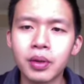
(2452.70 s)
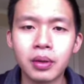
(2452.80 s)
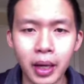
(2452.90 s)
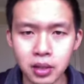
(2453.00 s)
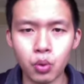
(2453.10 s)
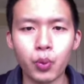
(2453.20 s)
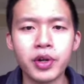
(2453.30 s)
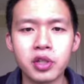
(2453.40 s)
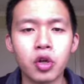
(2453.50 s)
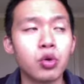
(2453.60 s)
That is the
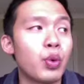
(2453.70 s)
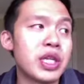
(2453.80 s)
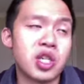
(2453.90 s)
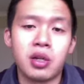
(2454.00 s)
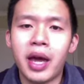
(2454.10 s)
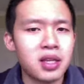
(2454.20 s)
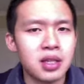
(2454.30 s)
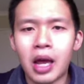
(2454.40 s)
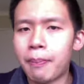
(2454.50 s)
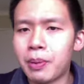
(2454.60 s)
worst thought, which
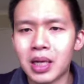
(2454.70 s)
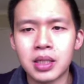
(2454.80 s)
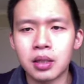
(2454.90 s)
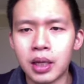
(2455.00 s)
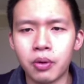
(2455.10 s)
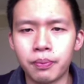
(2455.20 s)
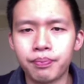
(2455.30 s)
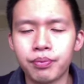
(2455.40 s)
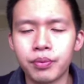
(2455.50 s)
hasn't happened until now.